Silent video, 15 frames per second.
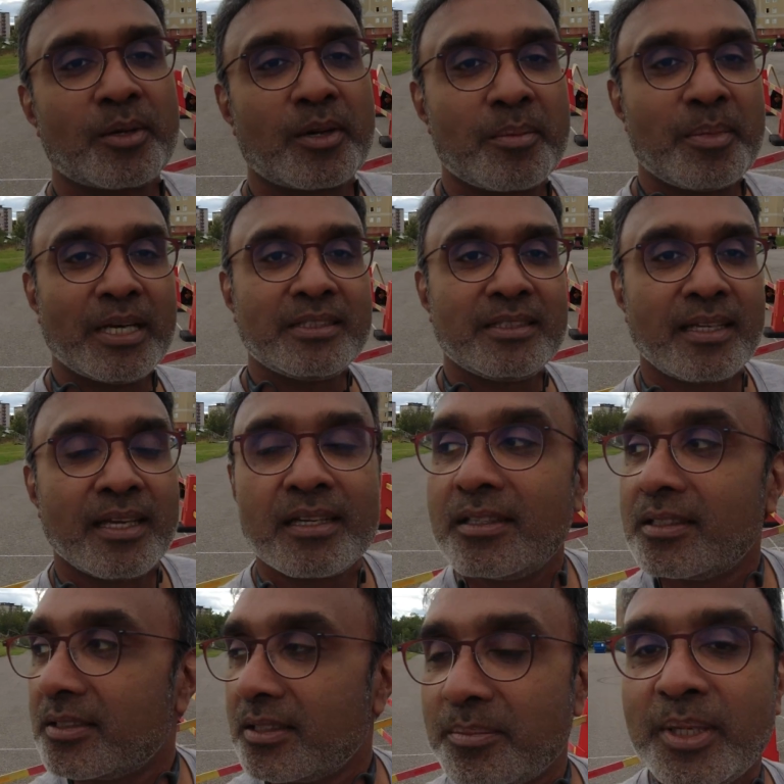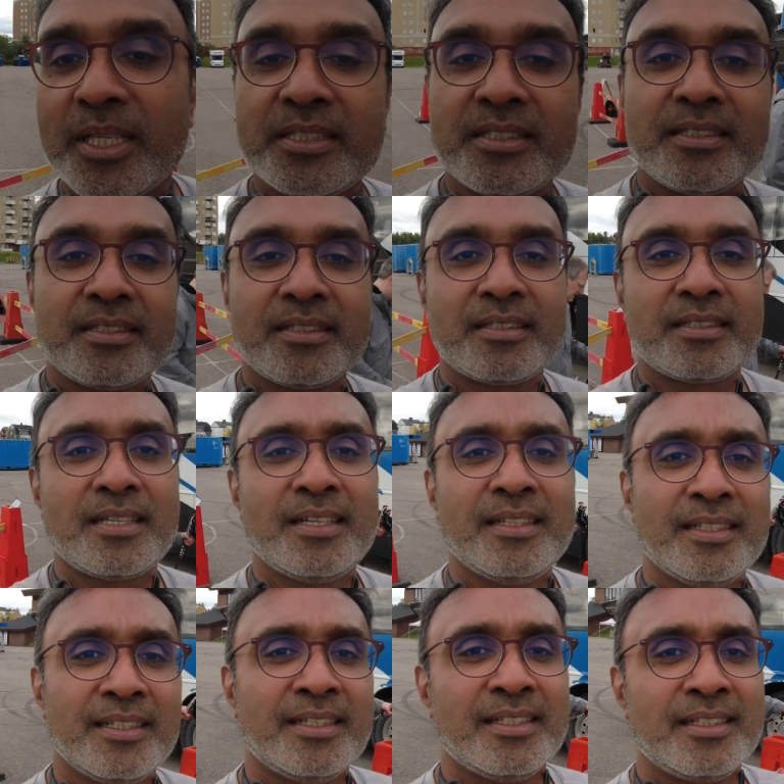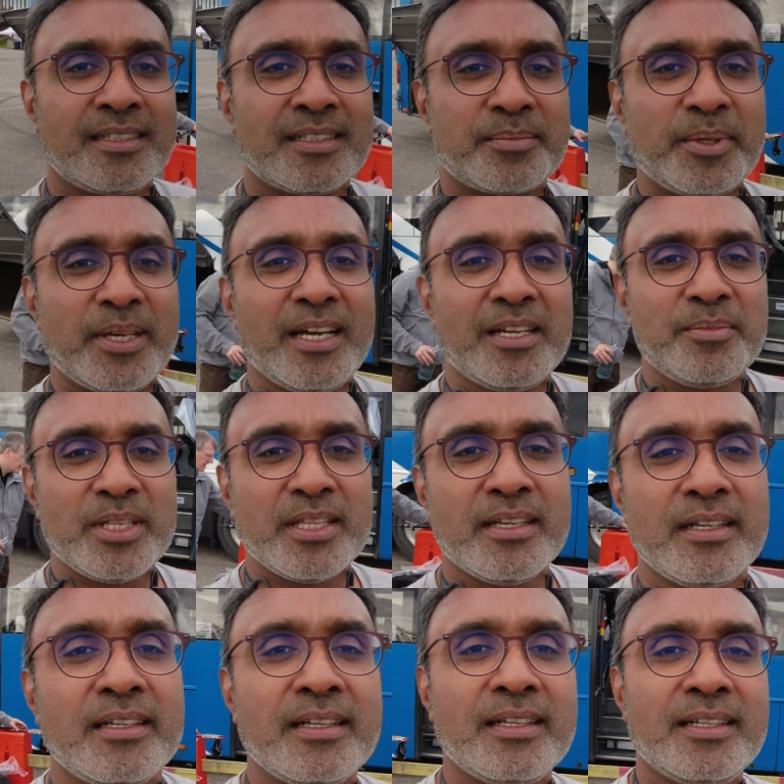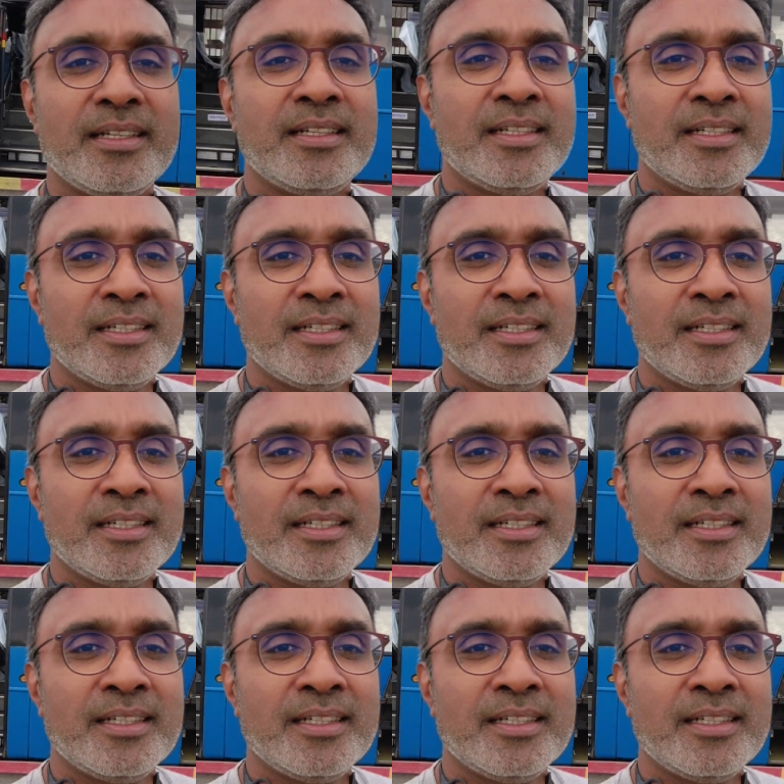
We're about to get onto the bus, just behind me there,